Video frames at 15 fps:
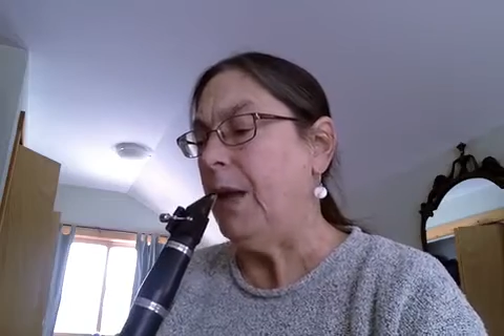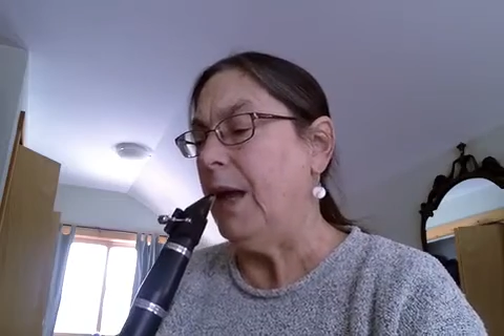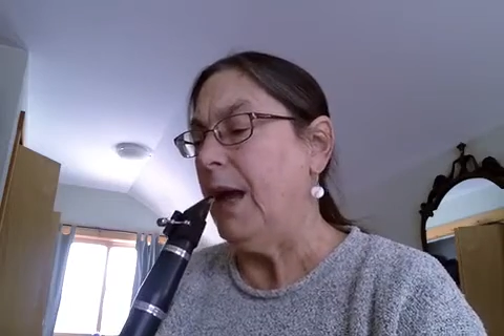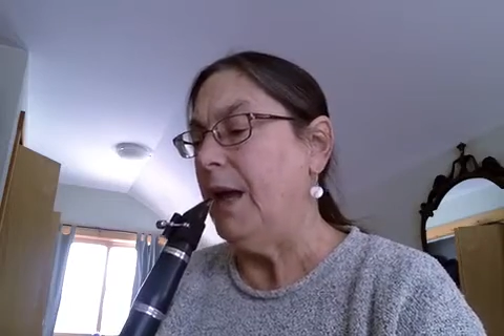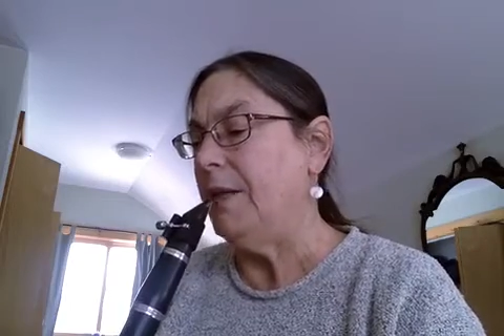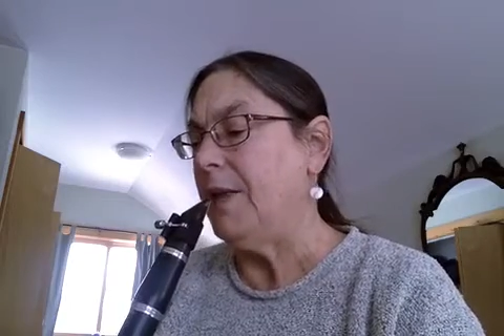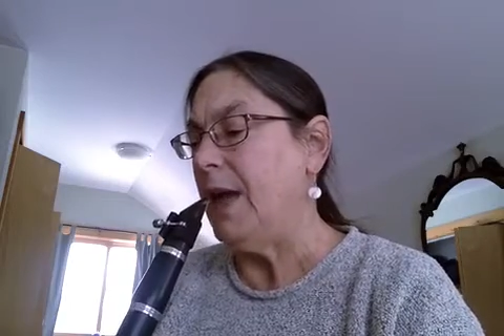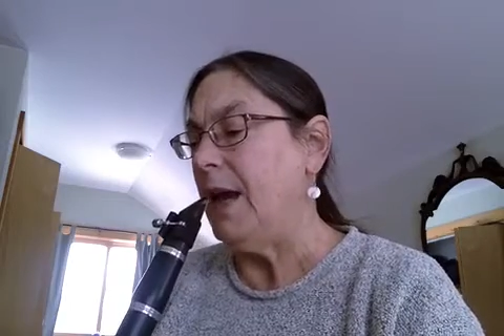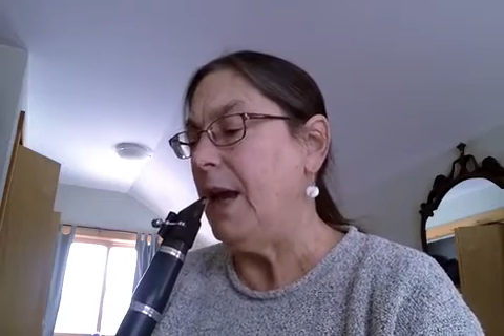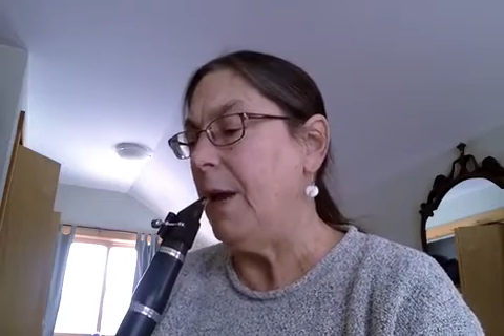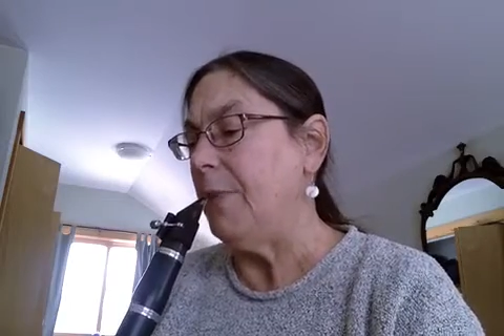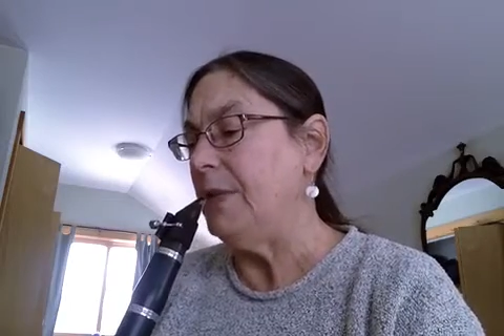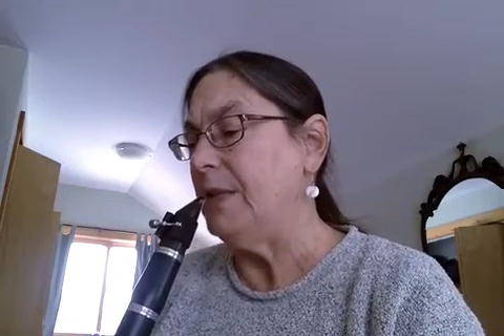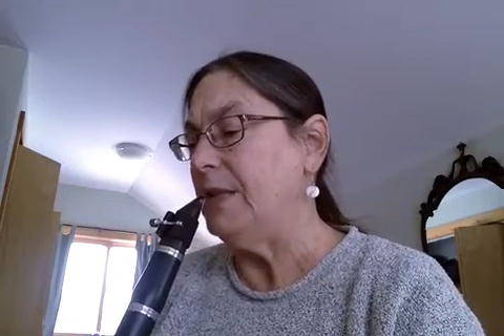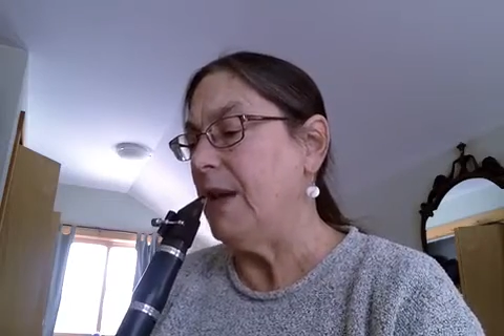Okay, and that
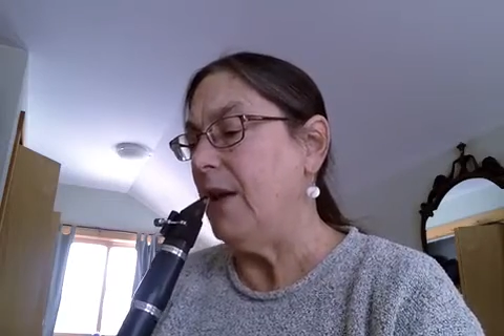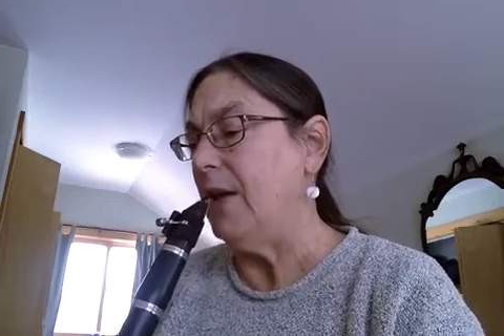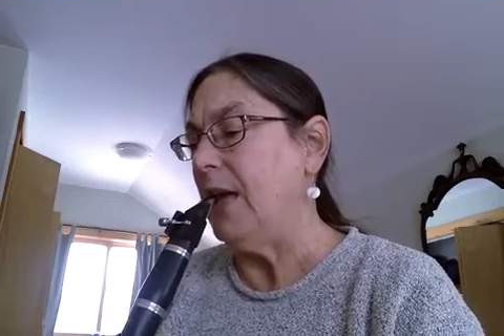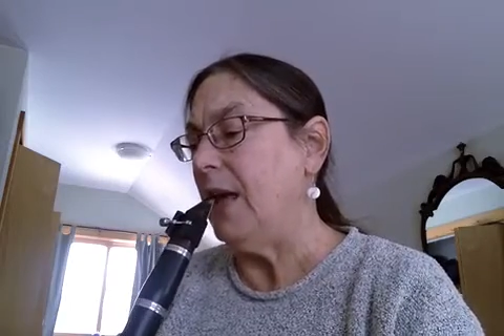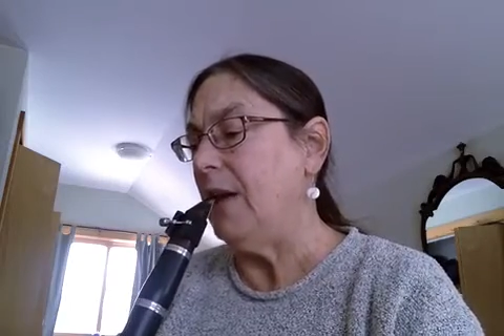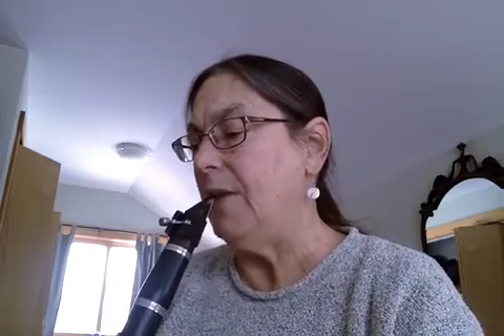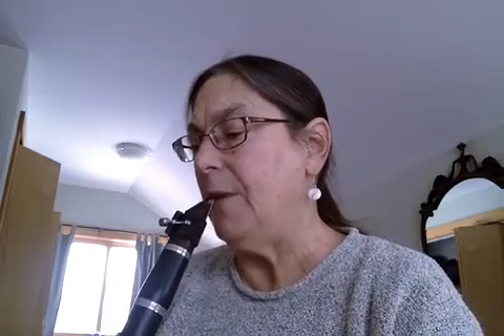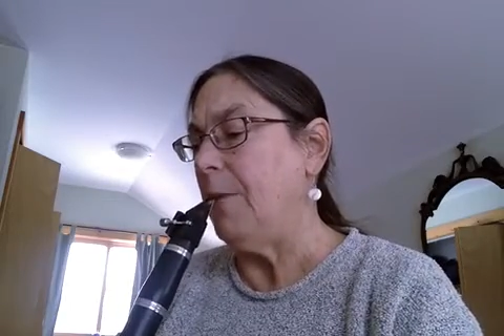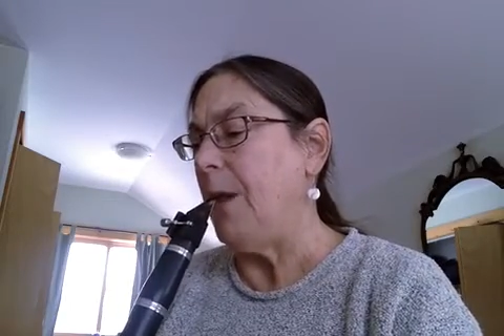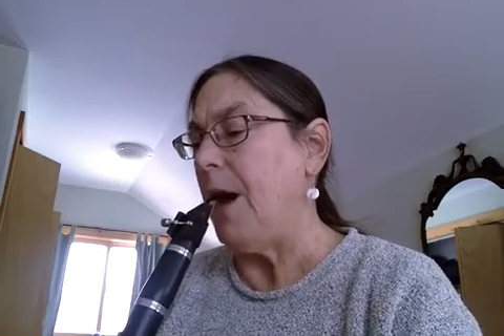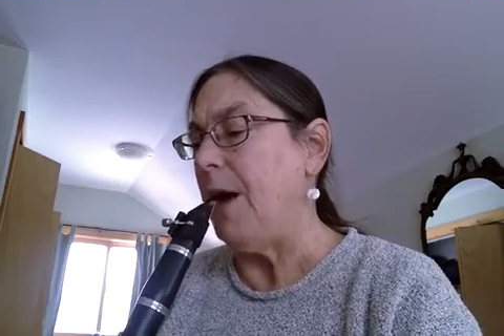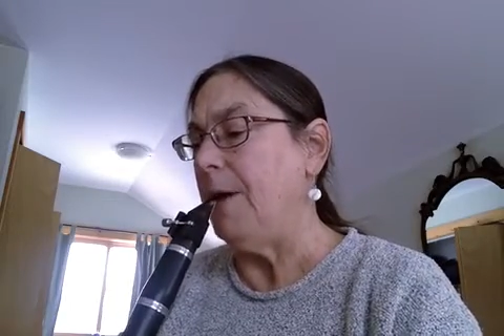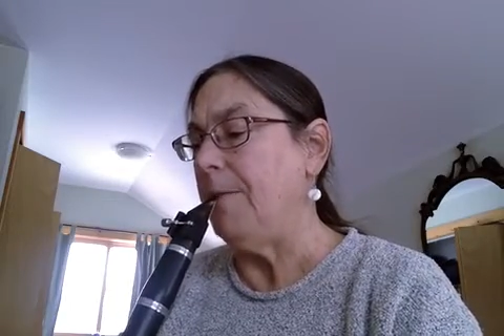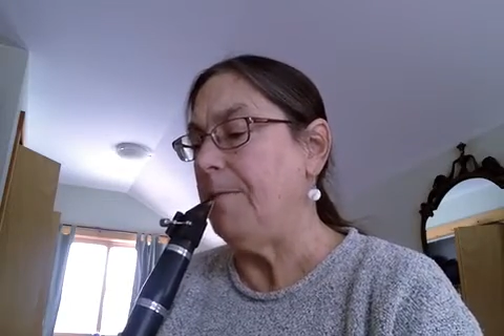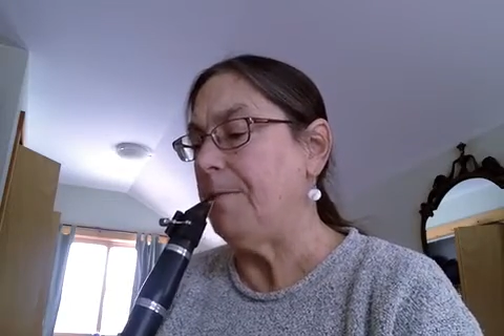happens down again at the
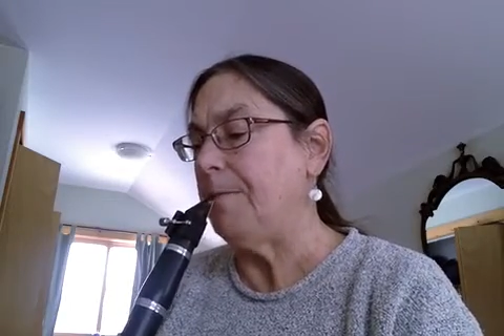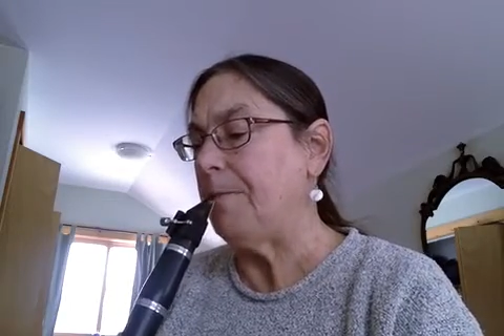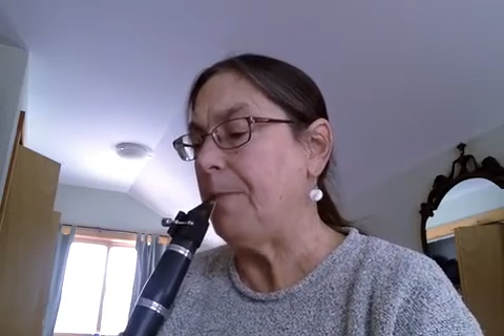bottom.